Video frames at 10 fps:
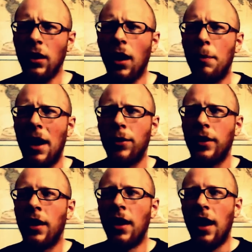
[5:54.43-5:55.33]
about
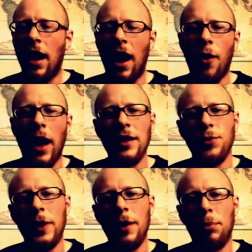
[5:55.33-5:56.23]
how
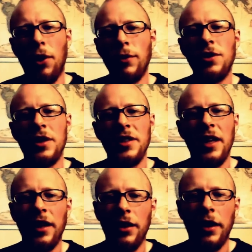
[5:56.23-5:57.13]
as we approach the
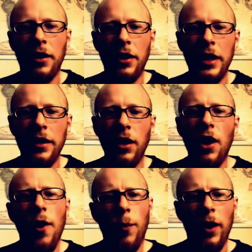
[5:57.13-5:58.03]
singularity
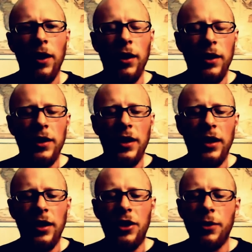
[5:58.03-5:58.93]
where
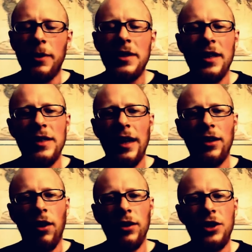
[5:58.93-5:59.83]
humans and
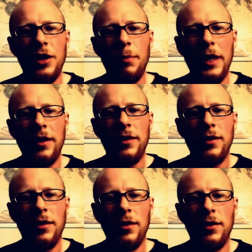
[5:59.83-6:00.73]
technology
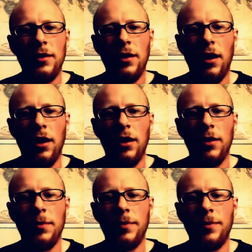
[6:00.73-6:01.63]
meet,
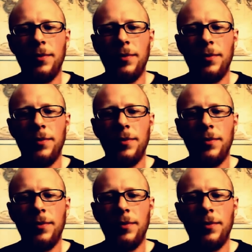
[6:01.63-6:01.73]
um,